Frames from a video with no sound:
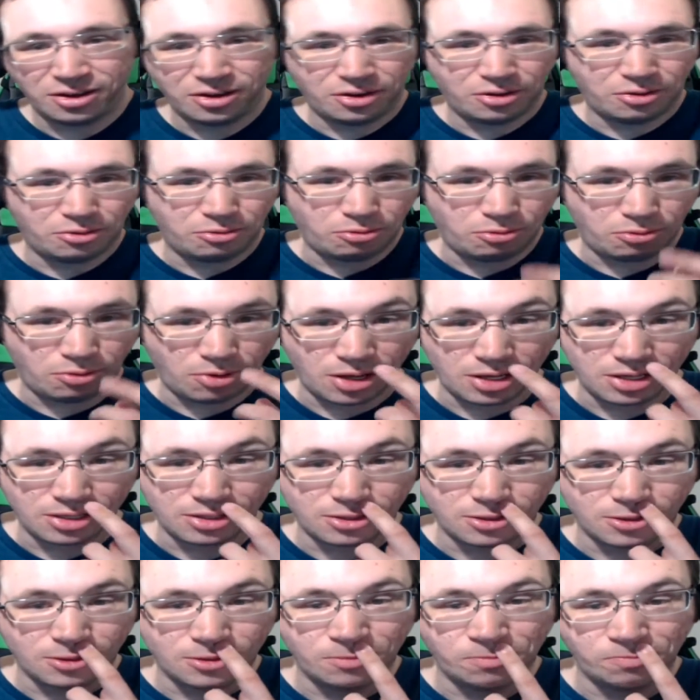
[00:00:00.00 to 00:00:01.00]

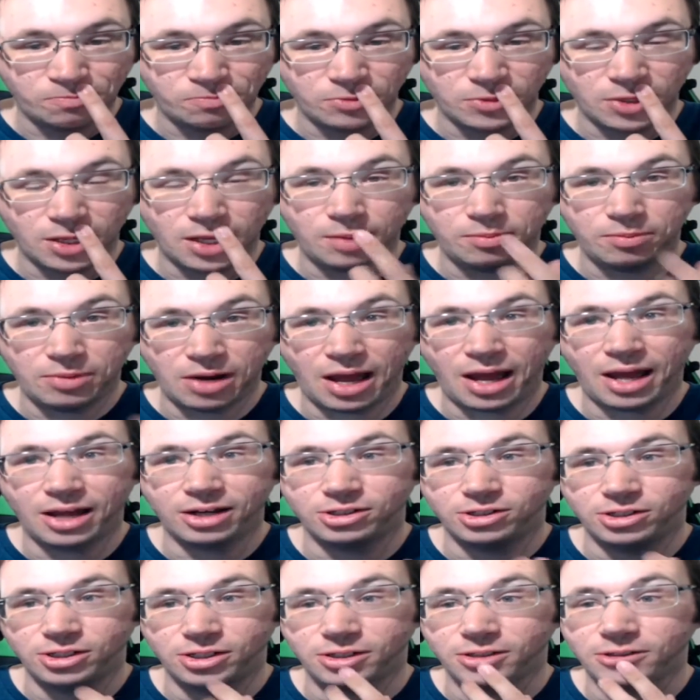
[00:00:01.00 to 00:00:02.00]
was
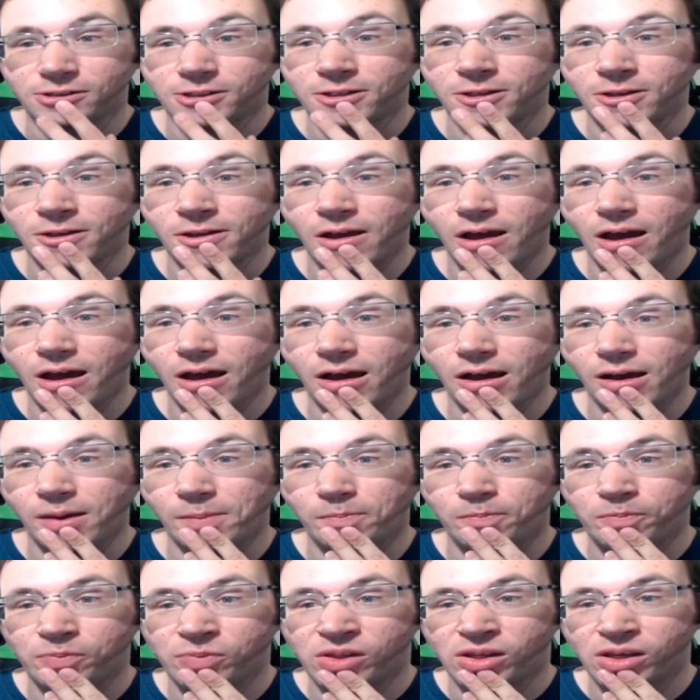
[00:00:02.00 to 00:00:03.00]
obnoxious.
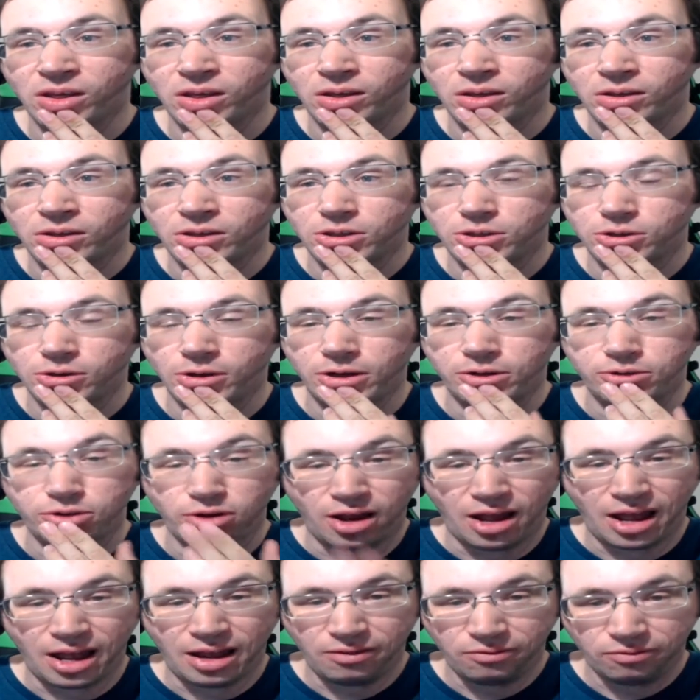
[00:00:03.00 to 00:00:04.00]
Um, so I
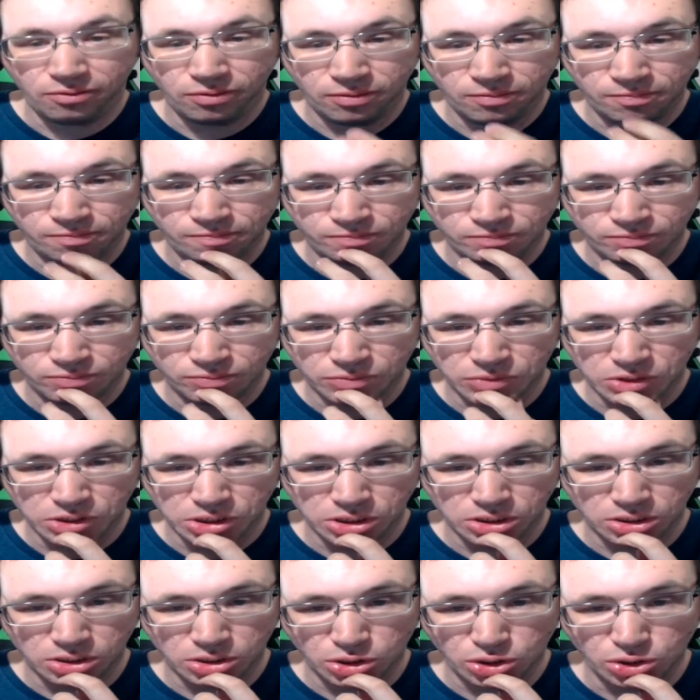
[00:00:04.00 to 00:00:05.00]
drive
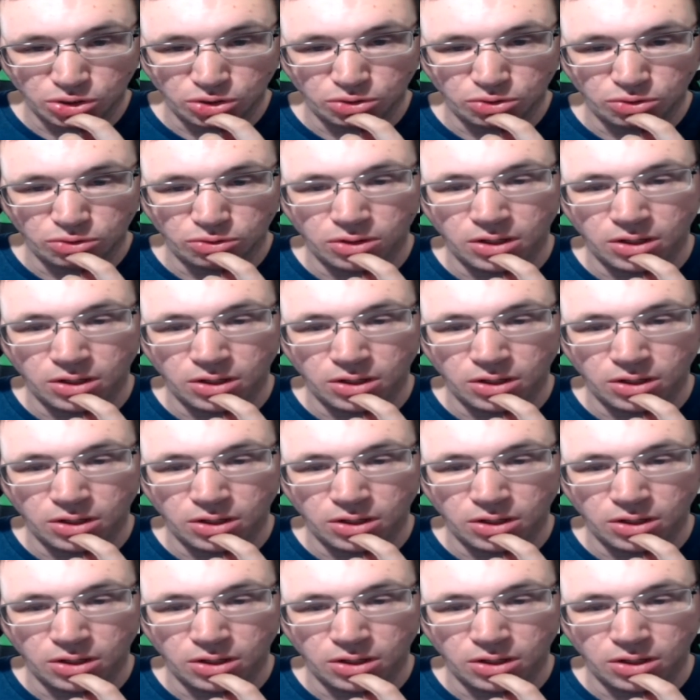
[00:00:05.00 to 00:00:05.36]
to.